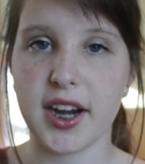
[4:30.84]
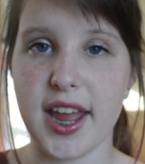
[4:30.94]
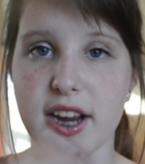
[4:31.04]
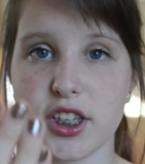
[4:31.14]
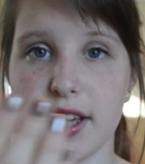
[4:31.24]
and
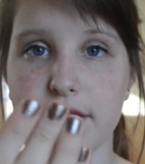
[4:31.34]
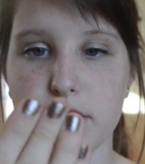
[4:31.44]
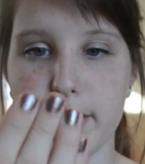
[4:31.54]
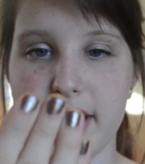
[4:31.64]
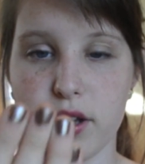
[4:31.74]
I actually have this
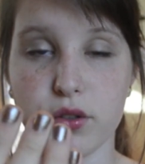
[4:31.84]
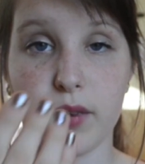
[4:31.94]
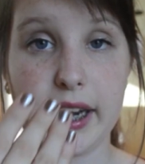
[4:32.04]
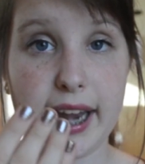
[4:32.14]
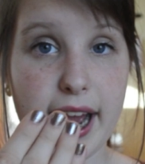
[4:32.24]
on my nails
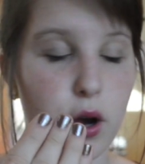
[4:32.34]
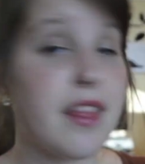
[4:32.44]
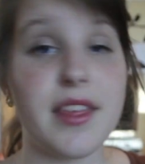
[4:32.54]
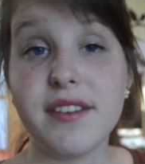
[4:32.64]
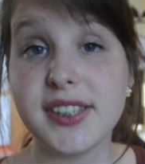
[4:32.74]
right now.
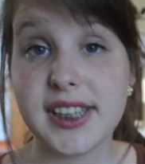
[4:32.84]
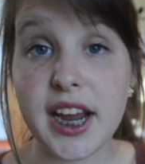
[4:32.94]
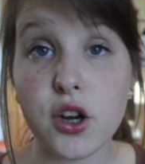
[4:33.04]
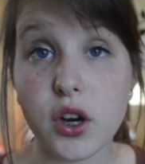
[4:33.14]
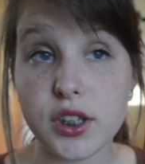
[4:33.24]
They've
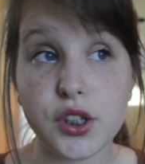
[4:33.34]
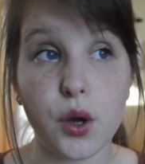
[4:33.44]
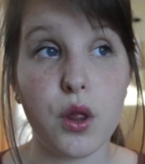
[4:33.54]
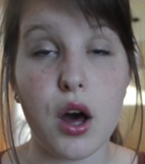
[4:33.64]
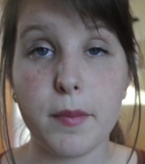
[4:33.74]
stayed on so
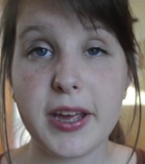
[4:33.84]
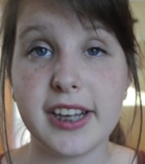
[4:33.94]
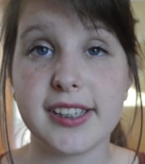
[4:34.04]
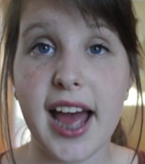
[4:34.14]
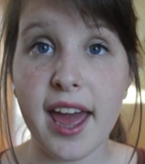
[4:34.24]
long
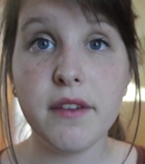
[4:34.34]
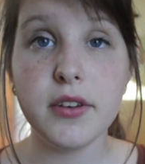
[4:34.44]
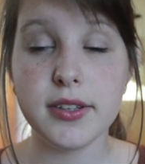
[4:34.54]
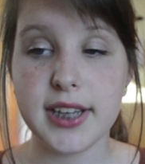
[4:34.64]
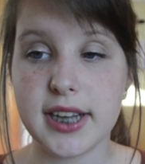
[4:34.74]
because I have
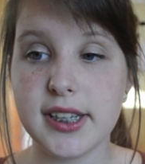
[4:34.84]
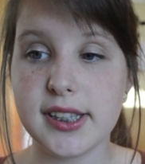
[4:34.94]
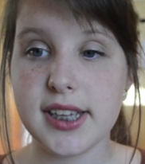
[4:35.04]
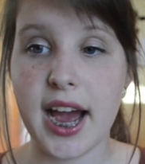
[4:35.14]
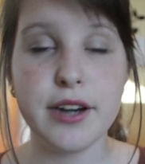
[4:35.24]
a
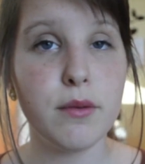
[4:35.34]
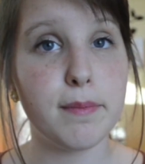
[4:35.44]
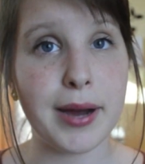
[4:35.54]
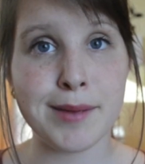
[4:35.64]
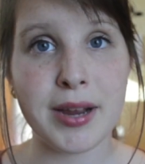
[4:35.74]
tendency, I don't
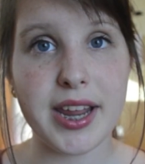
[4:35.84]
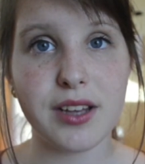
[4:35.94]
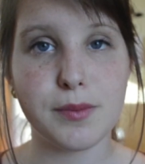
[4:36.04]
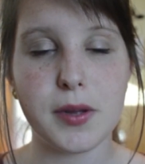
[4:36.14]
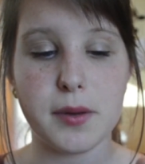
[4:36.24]
bite my
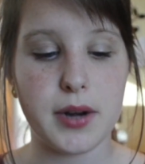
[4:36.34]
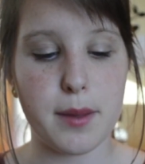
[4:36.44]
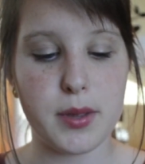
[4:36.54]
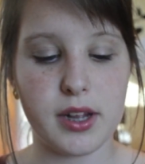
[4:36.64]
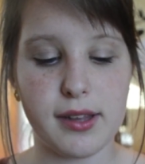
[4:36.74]
nails, but when
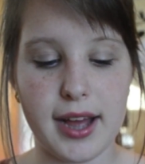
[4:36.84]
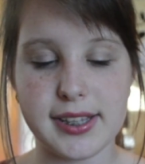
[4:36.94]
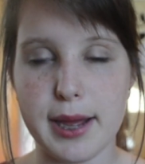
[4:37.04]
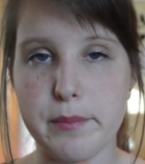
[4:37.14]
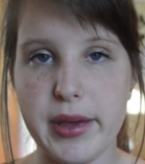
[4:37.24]
I'm in class
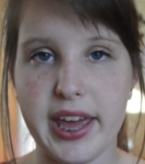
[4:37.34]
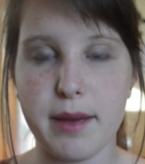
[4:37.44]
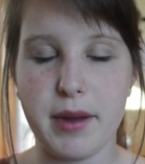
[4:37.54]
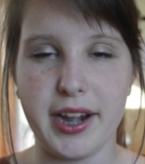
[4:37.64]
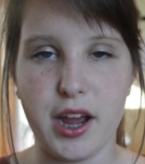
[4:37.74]
I pick at
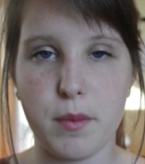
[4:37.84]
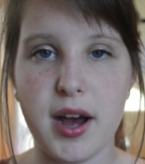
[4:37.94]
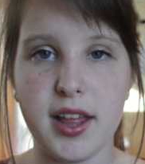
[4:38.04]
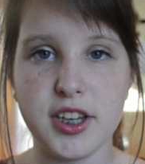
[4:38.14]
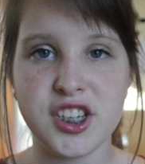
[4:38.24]
my nail
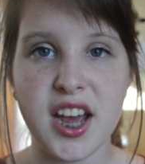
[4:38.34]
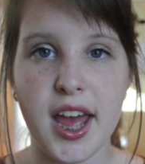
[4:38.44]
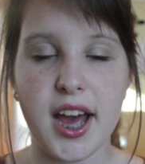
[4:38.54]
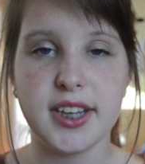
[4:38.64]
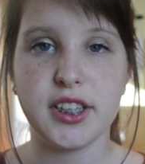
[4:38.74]
polish
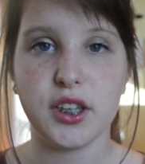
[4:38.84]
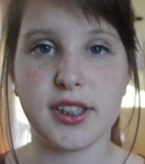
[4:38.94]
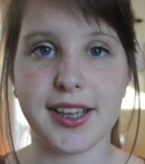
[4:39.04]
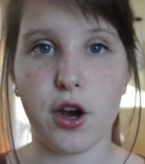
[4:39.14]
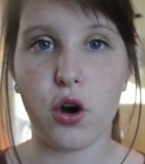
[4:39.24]
until it's
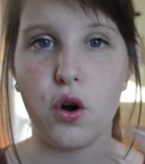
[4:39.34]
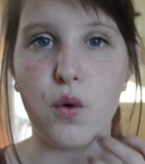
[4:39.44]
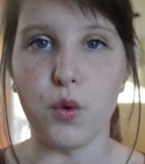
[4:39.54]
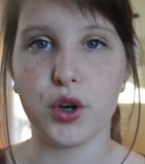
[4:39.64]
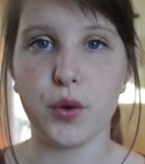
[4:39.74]
like all
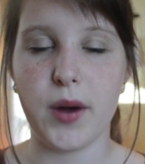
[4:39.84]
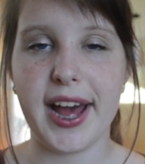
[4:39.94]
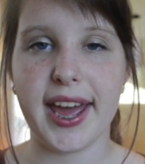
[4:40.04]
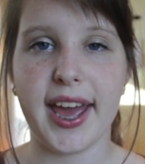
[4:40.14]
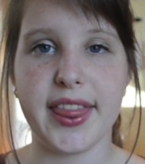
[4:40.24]
worn
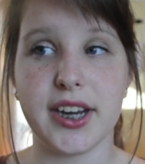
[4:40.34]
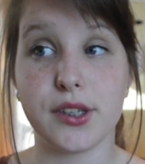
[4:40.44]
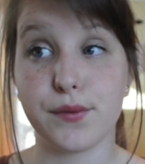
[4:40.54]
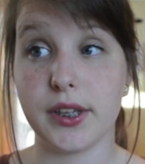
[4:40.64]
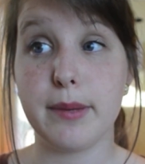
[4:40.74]
away, and that
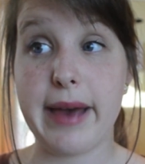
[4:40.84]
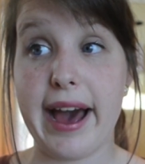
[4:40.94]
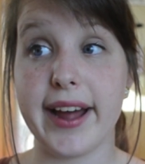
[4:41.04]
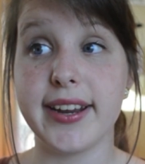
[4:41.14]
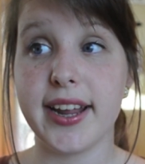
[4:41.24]
is really
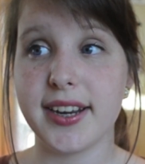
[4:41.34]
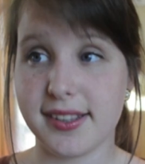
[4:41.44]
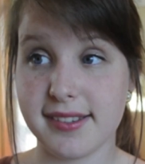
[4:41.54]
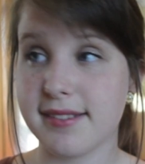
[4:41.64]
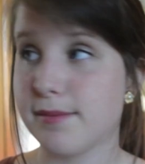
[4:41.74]
bad, and it's